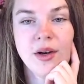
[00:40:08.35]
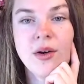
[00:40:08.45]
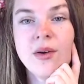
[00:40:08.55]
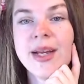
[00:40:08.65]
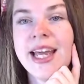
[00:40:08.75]

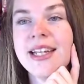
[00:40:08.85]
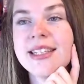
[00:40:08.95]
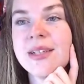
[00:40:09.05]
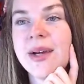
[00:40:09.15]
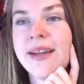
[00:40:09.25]
oh, my head is
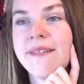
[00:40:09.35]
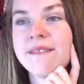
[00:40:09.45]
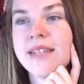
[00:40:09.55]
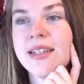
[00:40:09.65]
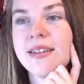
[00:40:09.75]
in the way.
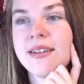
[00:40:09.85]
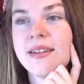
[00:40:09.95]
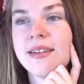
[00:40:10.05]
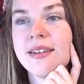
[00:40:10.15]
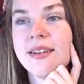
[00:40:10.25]

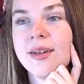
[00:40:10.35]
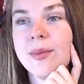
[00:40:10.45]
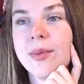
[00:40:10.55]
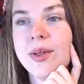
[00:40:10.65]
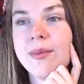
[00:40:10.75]

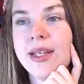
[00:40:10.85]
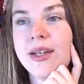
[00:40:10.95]
Put me